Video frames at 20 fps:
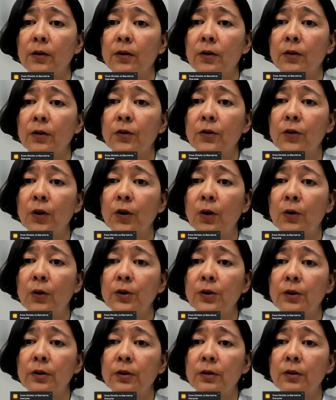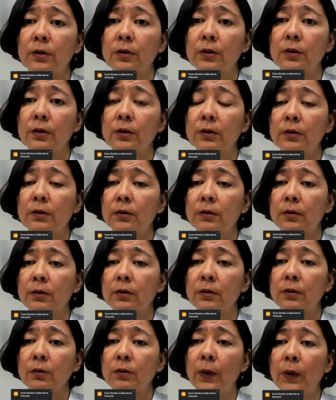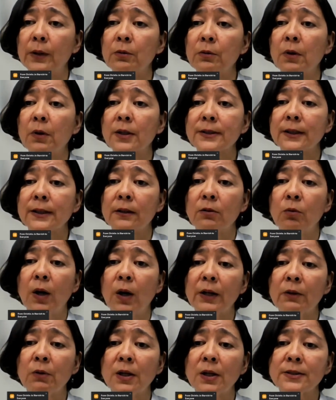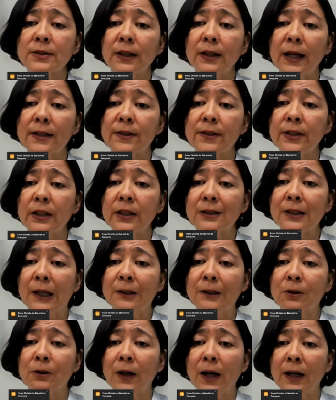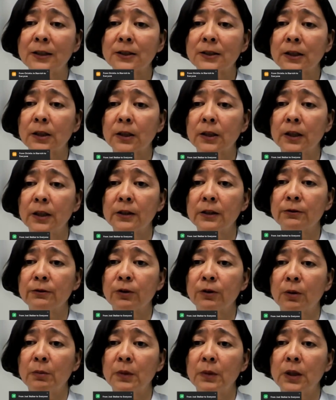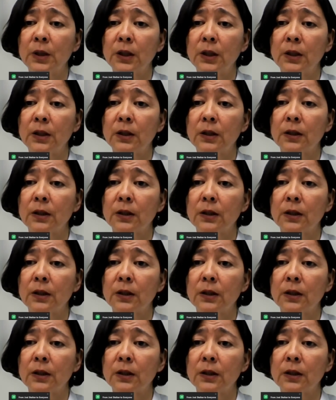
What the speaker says: So what was the last thing that you guys heard from me?